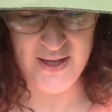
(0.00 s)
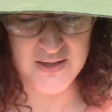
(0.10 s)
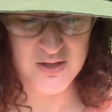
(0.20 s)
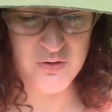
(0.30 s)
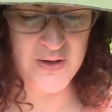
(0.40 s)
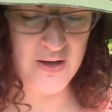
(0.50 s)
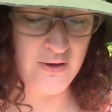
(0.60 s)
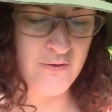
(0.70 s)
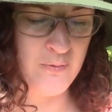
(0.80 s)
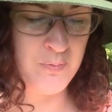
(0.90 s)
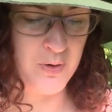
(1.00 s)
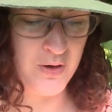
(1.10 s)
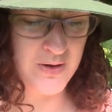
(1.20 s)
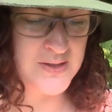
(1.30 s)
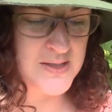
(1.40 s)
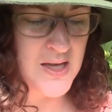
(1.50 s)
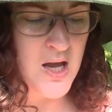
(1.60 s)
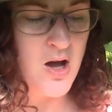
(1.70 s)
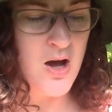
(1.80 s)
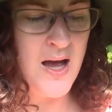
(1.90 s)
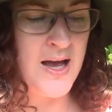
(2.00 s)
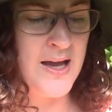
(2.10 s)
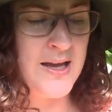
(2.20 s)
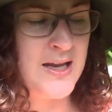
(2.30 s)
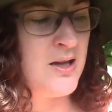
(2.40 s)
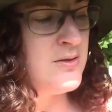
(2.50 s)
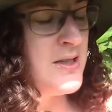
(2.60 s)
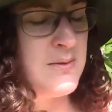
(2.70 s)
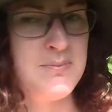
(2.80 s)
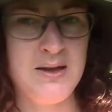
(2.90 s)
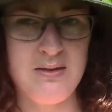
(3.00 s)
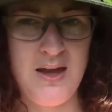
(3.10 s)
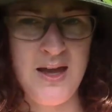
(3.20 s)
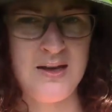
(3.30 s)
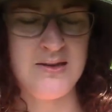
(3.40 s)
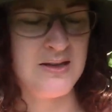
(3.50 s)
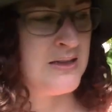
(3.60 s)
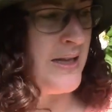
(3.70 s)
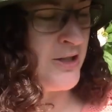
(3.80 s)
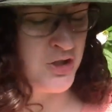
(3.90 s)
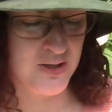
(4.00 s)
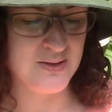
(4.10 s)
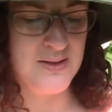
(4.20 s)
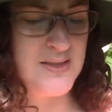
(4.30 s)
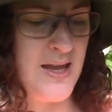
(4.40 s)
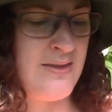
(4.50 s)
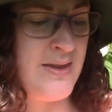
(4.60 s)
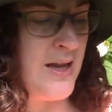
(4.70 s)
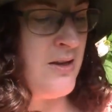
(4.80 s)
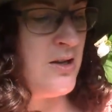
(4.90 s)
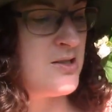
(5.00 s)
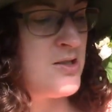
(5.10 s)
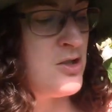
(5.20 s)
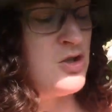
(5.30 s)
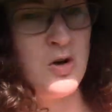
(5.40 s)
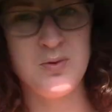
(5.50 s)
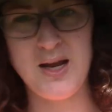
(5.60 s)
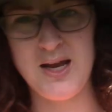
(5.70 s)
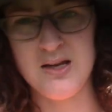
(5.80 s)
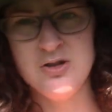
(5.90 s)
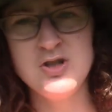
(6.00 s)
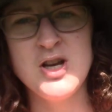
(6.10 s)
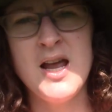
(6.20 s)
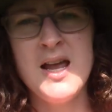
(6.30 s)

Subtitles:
history of books, Celtic Myth and Legends, and then Stonehenge,